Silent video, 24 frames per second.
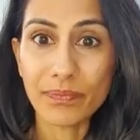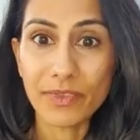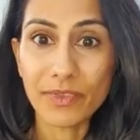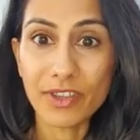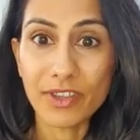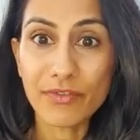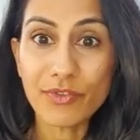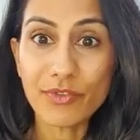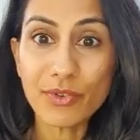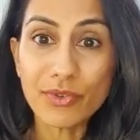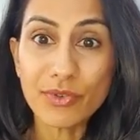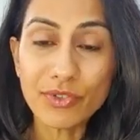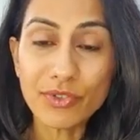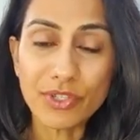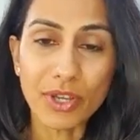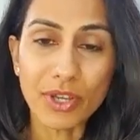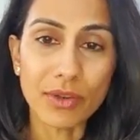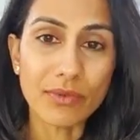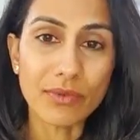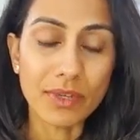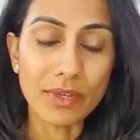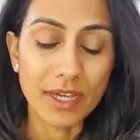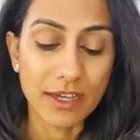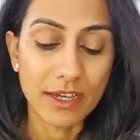if you
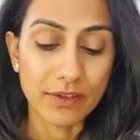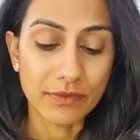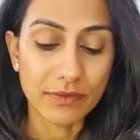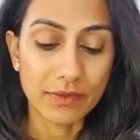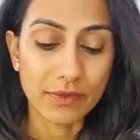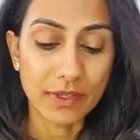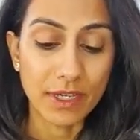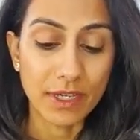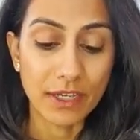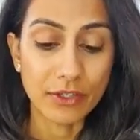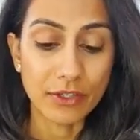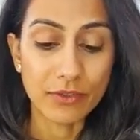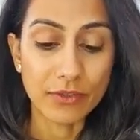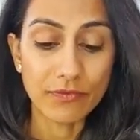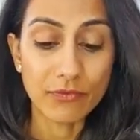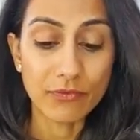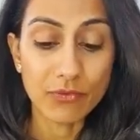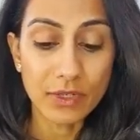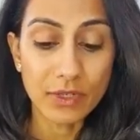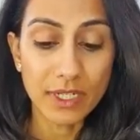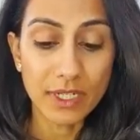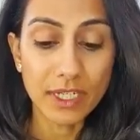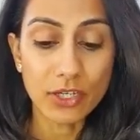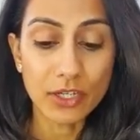don't have that, you've
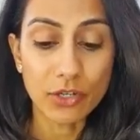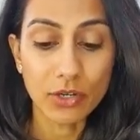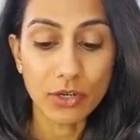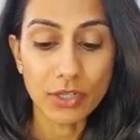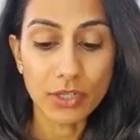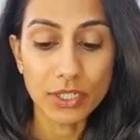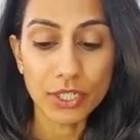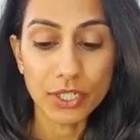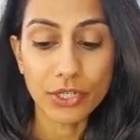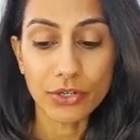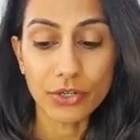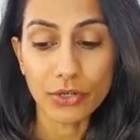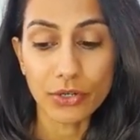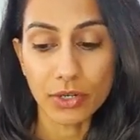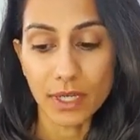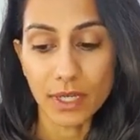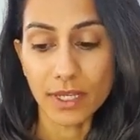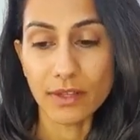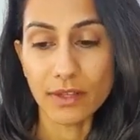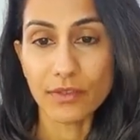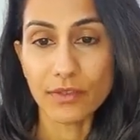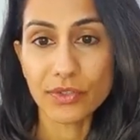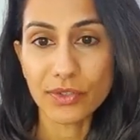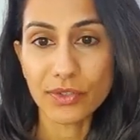really got to try
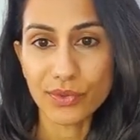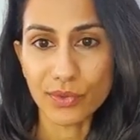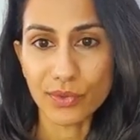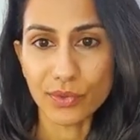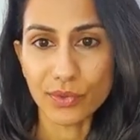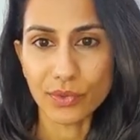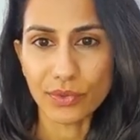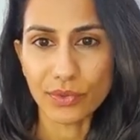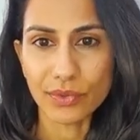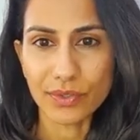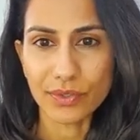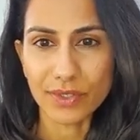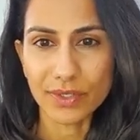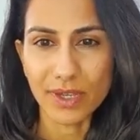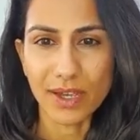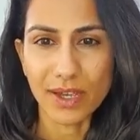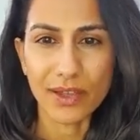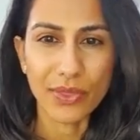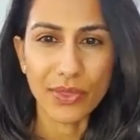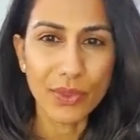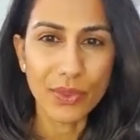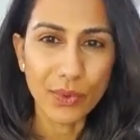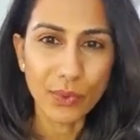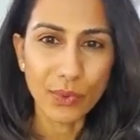and source
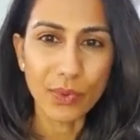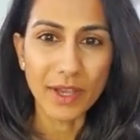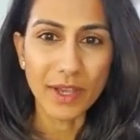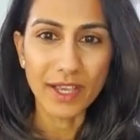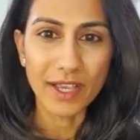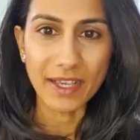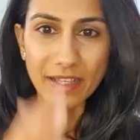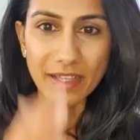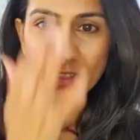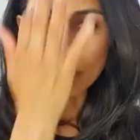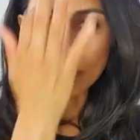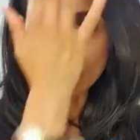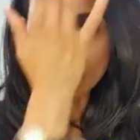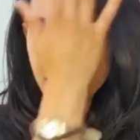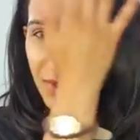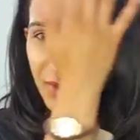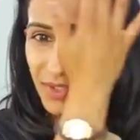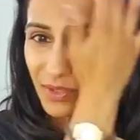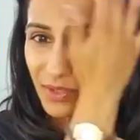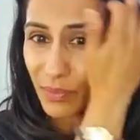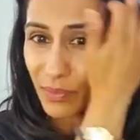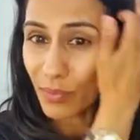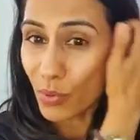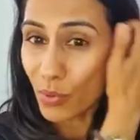other ways of
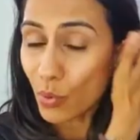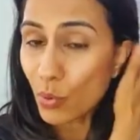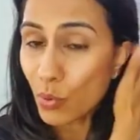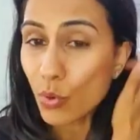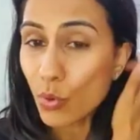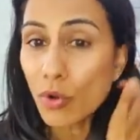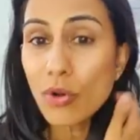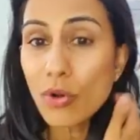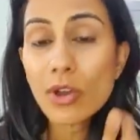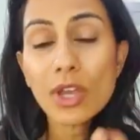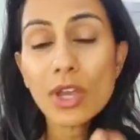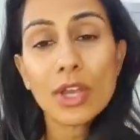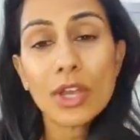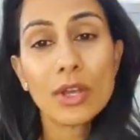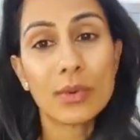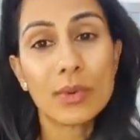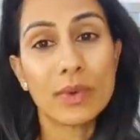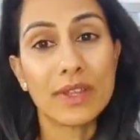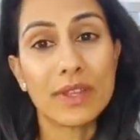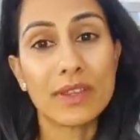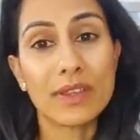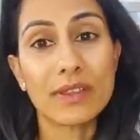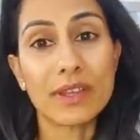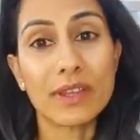support,
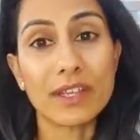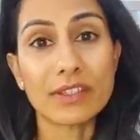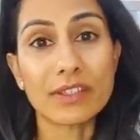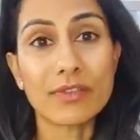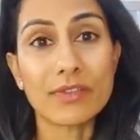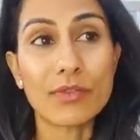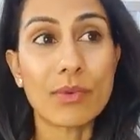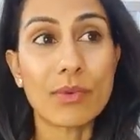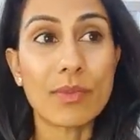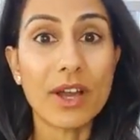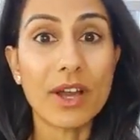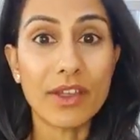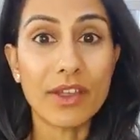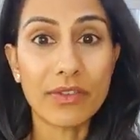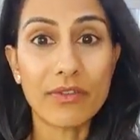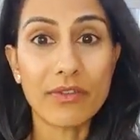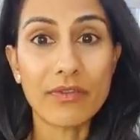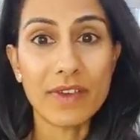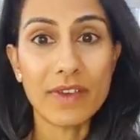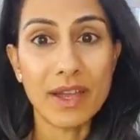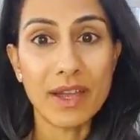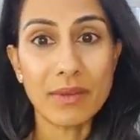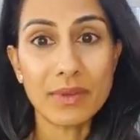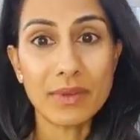whether that's from other
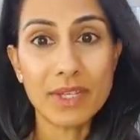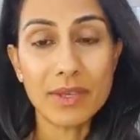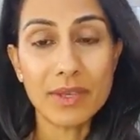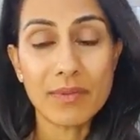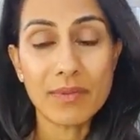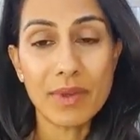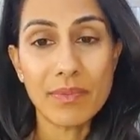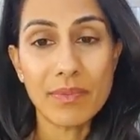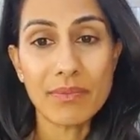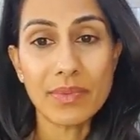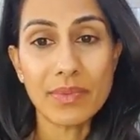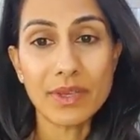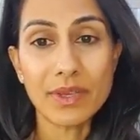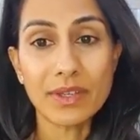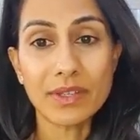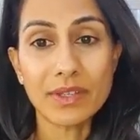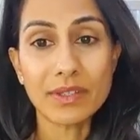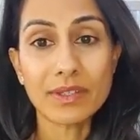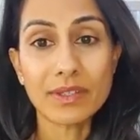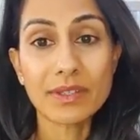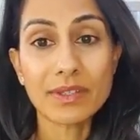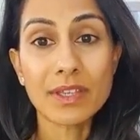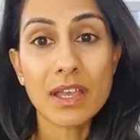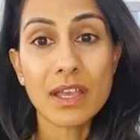family
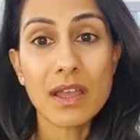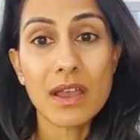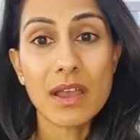members